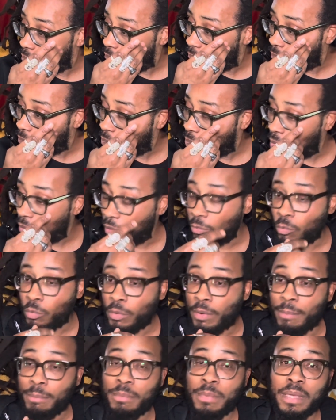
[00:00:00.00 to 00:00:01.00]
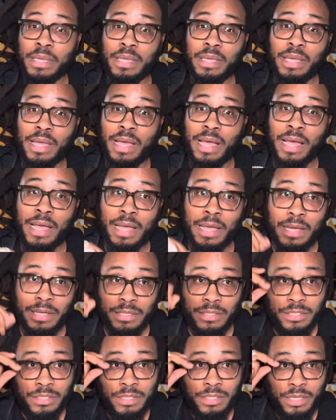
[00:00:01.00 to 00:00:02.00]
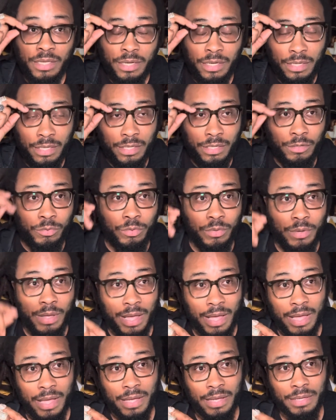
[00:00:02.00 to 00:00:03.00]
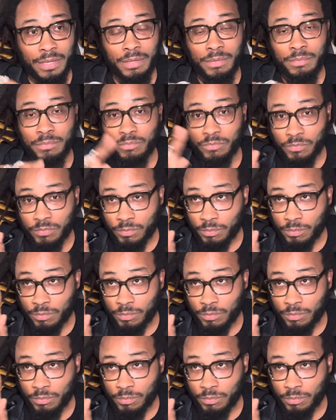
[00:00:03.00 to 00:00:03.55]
But with me, I studied Luga and